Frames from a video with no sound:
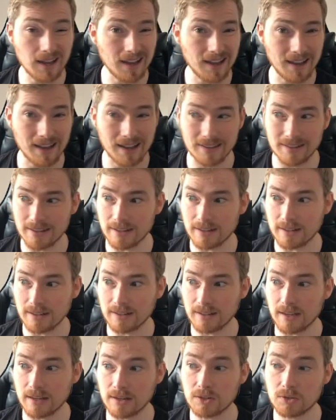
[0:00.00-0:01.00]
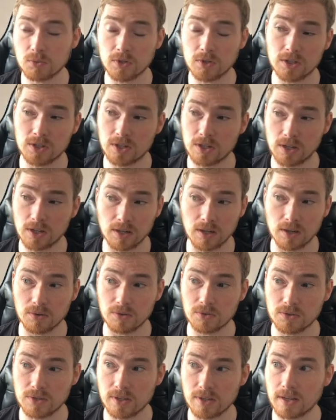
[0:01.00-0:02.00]
And then at the end, we just
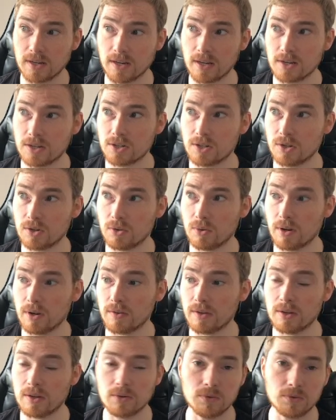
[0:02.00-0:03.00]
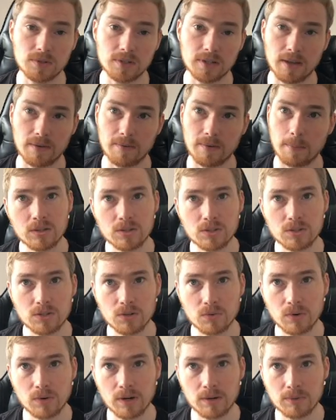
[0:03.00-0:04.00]
close the connection query altogether.
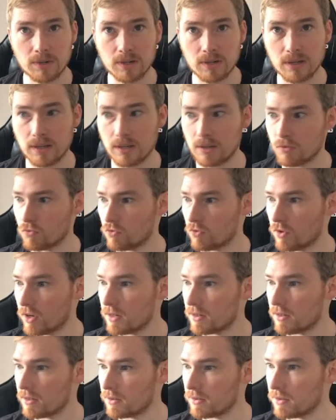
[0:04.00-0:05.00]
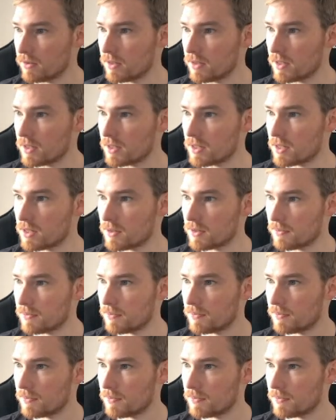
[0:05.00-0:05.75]
So I'm going to hit run on this.